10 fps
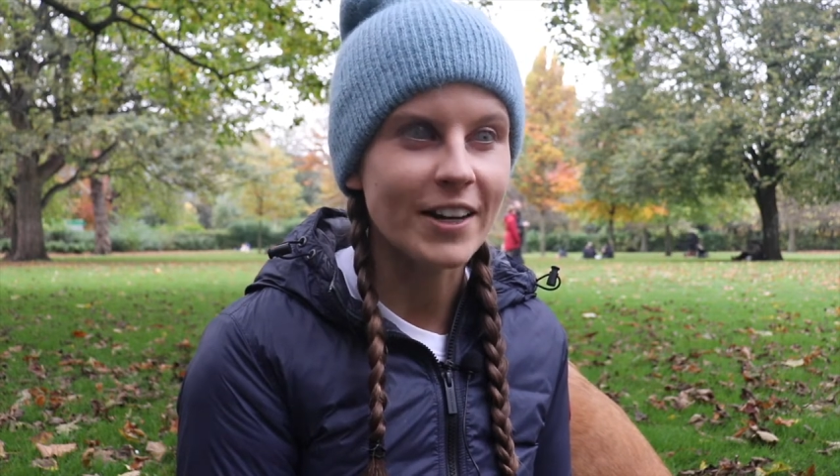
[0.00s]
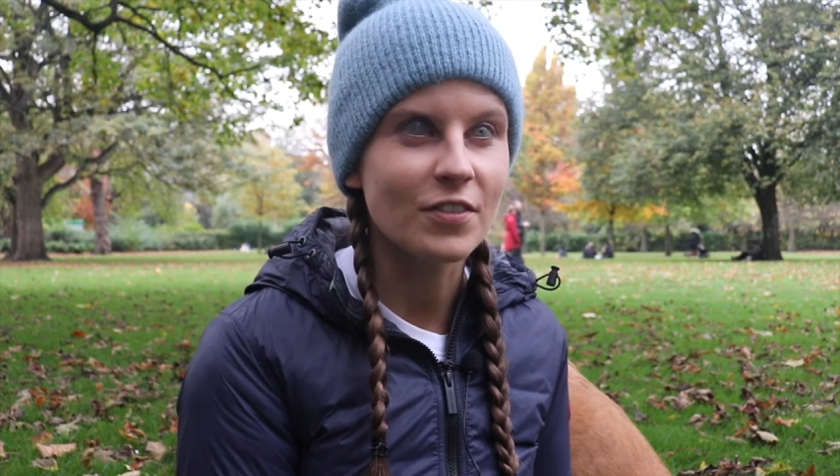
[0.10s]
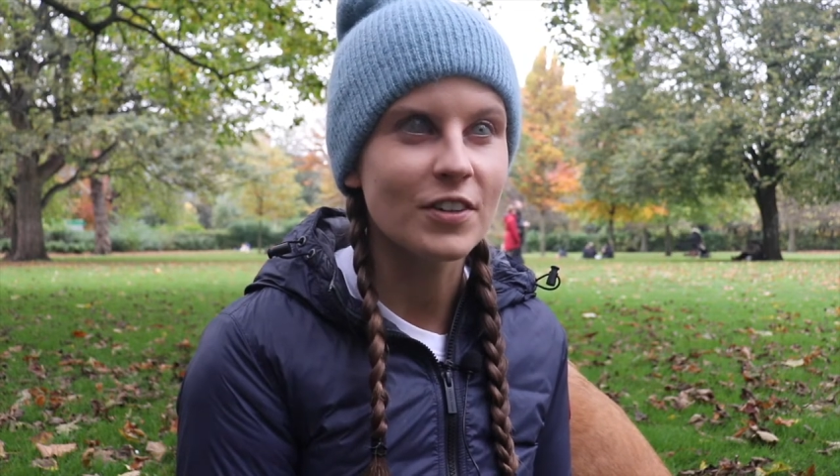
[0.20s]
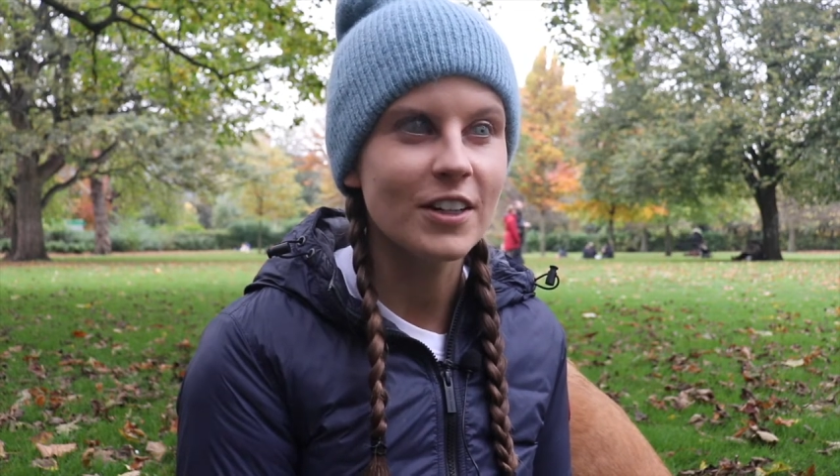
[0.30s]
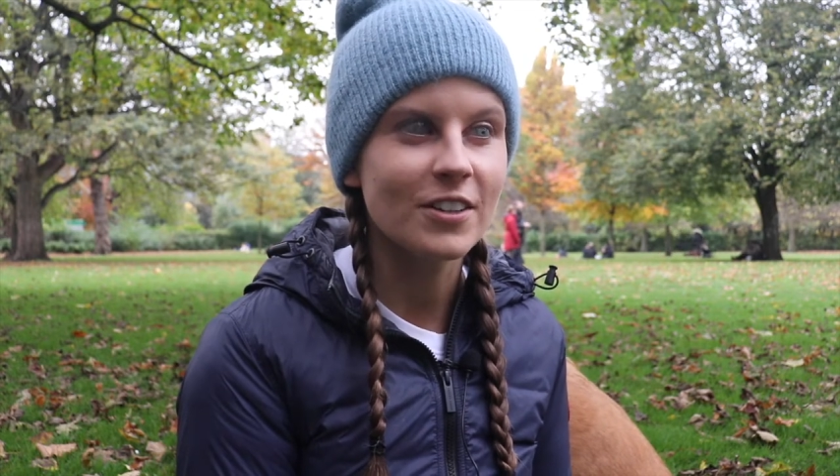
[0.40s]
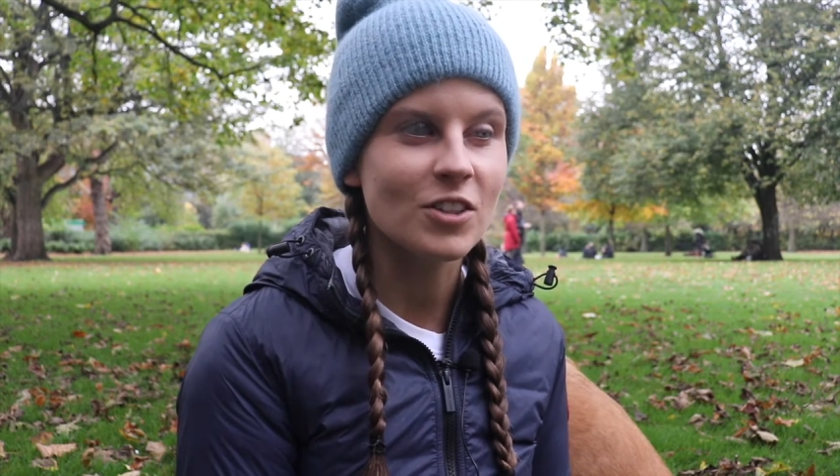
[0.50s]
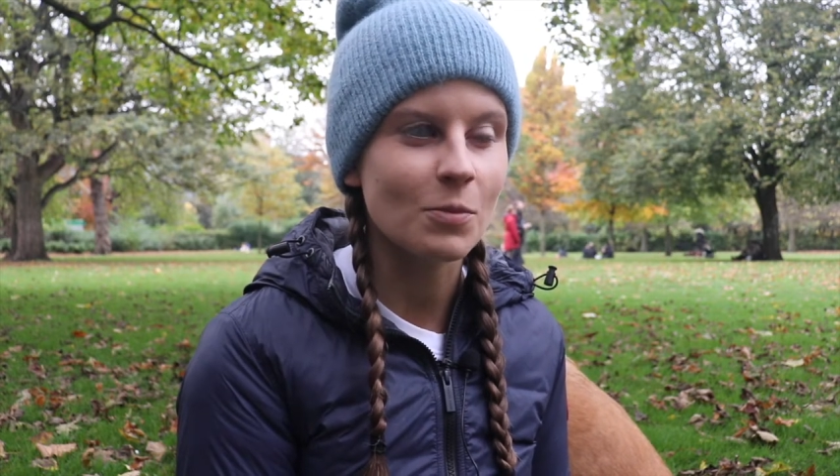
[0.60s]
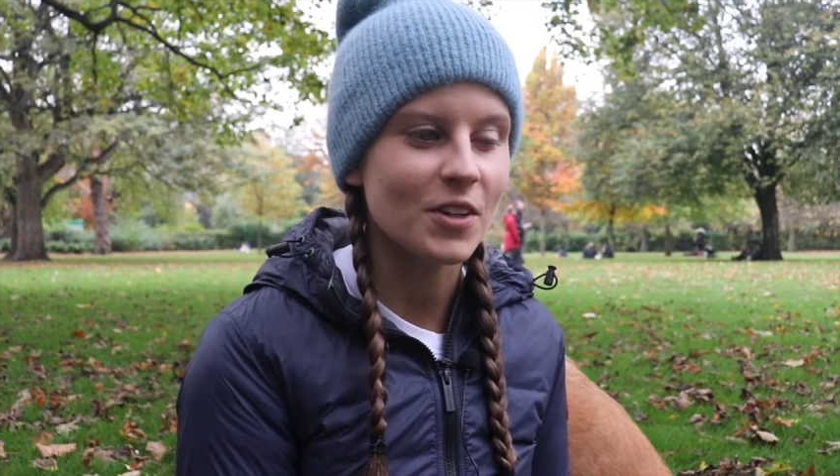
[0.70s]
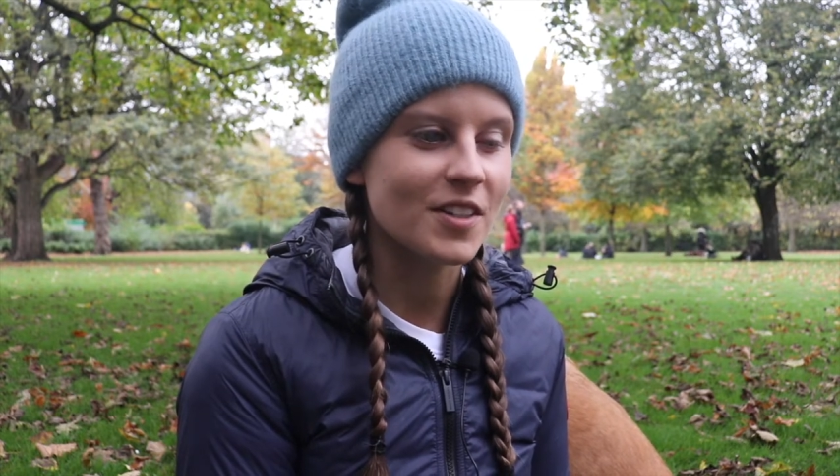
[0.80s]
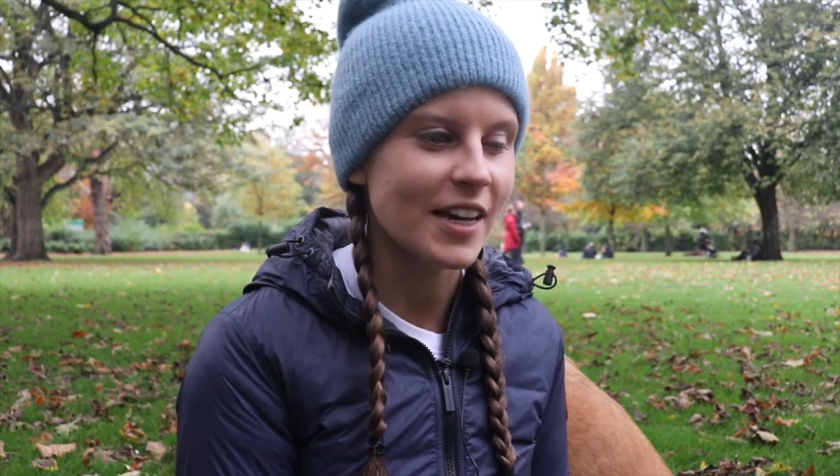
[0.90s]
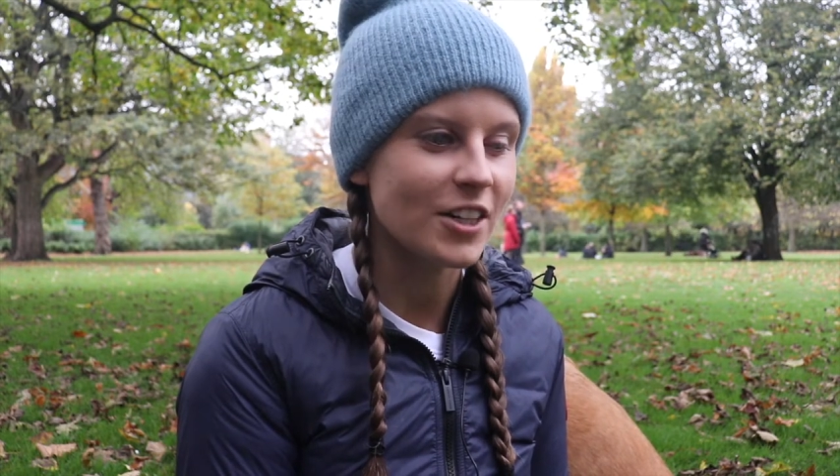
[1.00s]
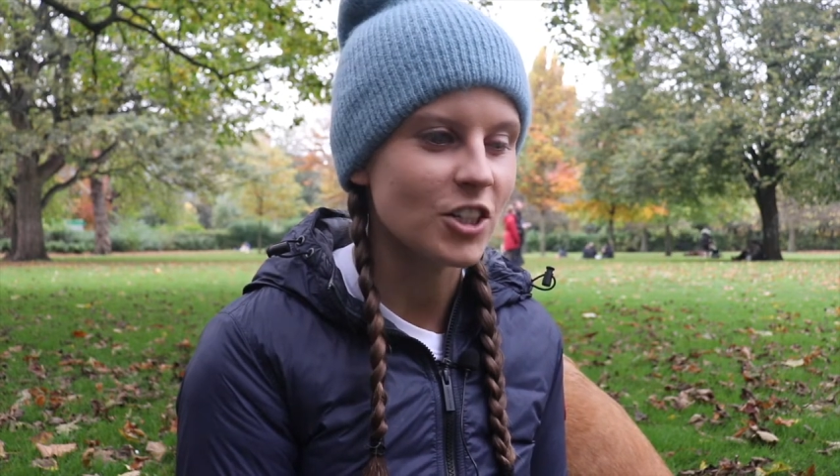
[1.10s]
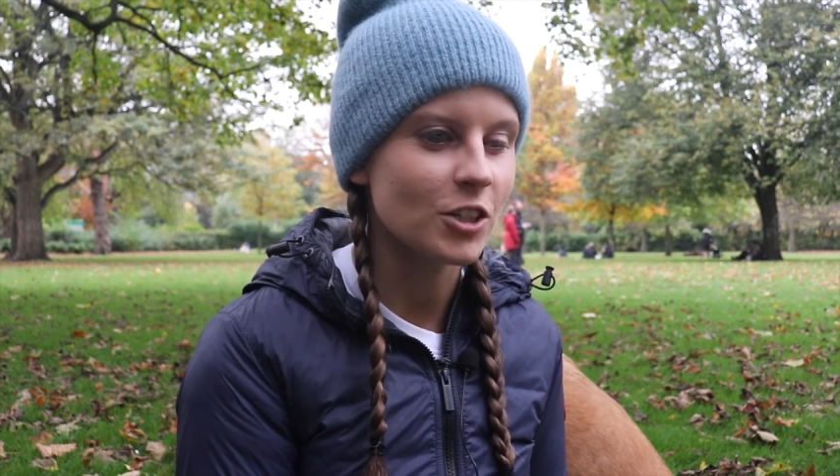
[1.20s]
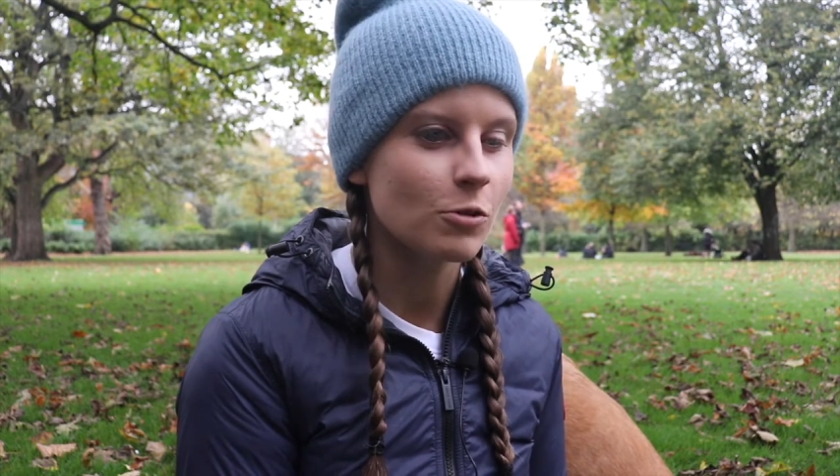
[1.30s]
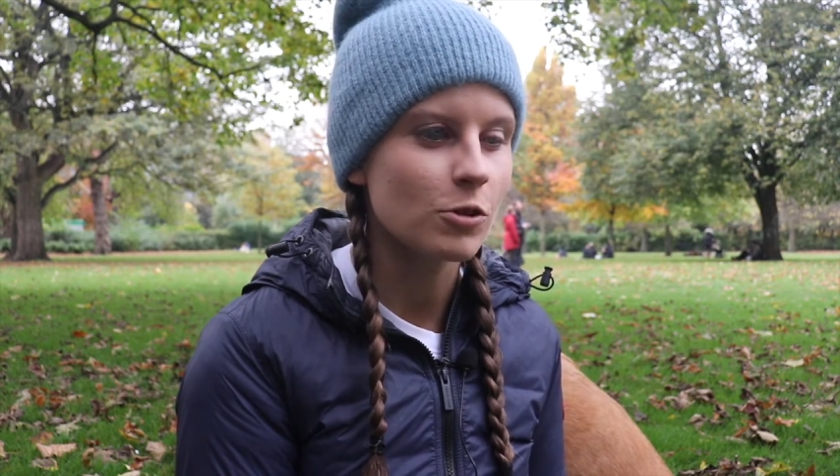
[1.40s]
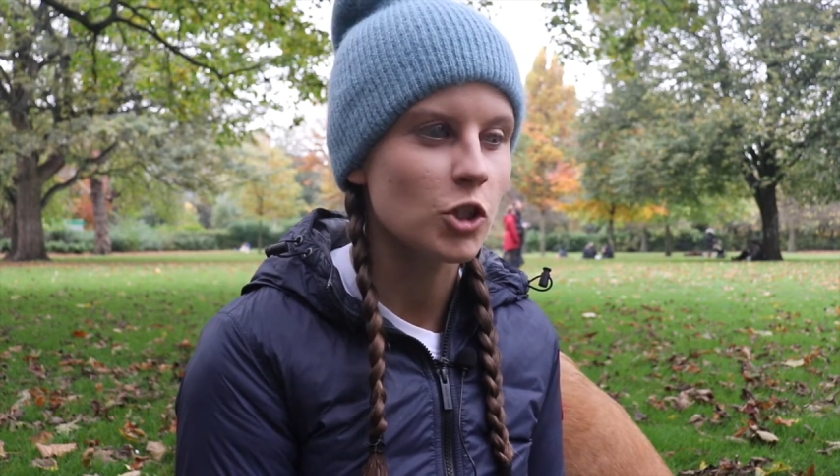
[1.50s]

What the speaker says: if you need something said to you